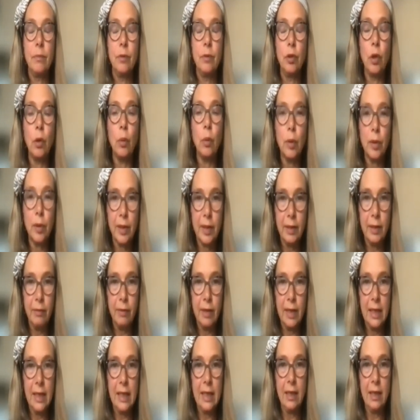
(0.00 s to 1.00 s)
not what they
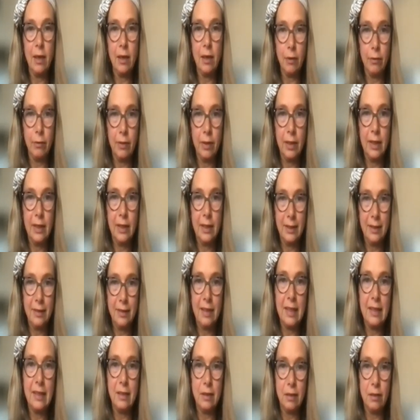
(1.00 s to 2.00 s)
really are and
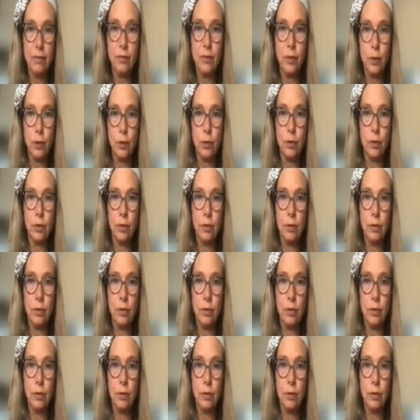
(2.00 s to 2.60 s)
intended for.